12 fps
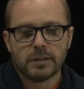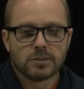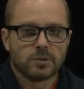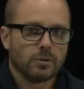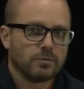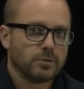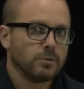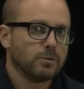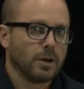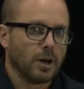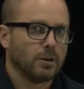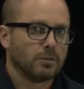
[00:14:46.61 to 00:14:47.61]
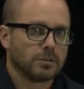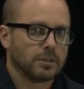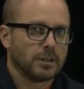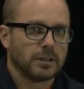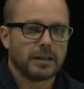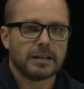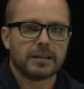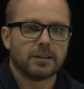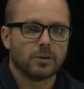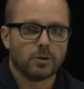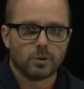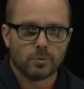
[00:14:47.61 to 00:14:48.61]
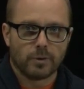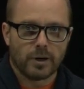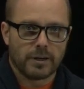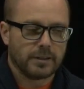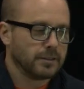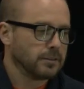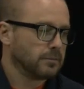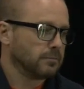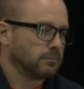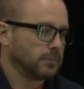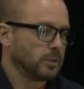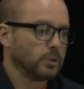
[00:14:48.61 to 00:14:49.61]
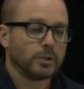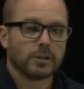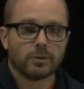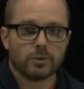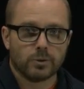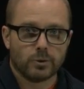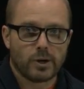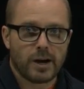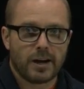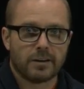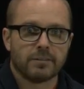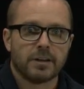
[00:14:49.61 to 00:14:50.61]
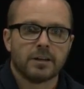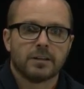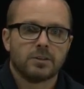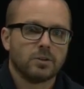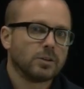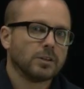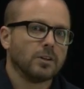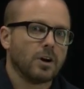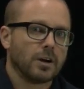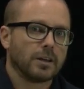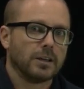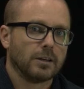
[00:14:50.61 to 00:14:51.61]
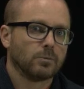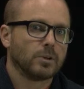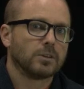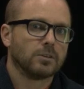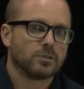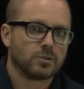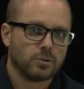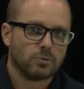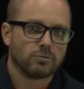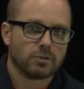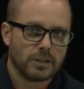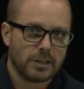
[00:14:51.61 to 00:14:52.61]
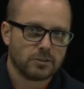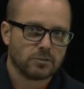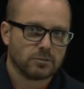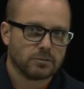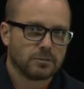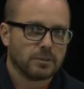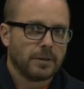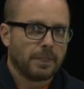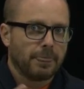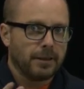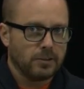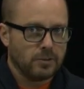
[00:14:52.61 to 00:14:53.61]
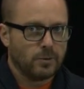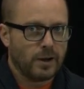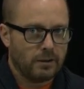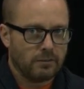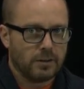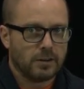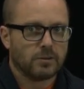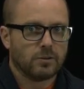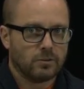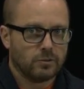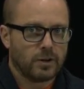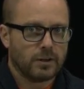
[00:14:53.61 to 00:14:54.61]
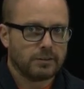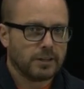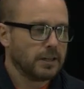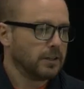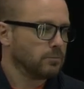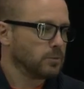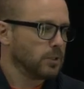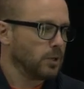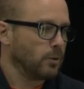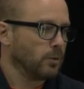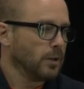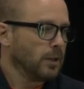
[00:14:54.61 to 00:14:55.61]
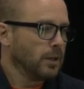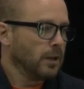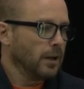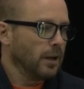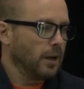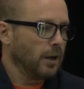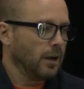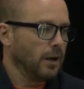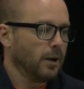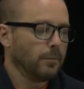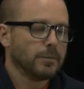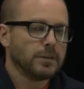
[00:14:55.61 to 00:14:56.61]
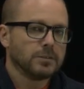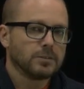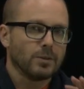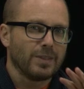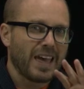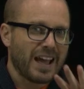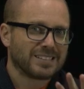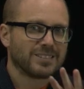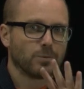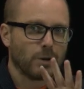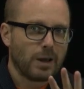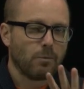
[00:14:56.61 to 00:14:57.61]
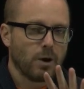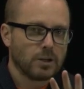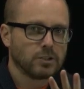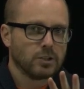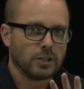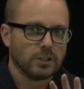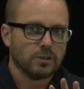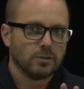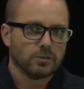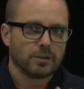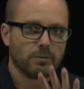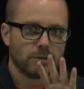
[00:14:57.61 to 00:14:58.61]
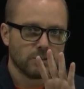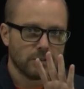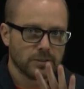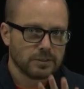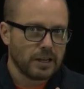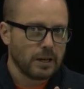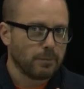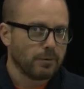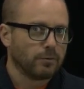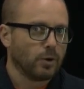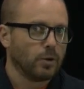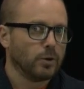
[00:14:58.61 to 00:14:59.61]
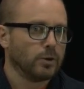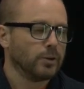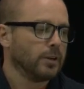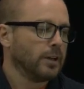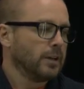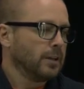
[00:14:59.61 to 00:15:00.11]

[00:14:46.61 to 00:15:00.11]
So if you go to any Google product, including Google Drive, you can log in with your student credentials and you have a Google Drive account. So, so that's what I want you to use. I want you to set up a folder.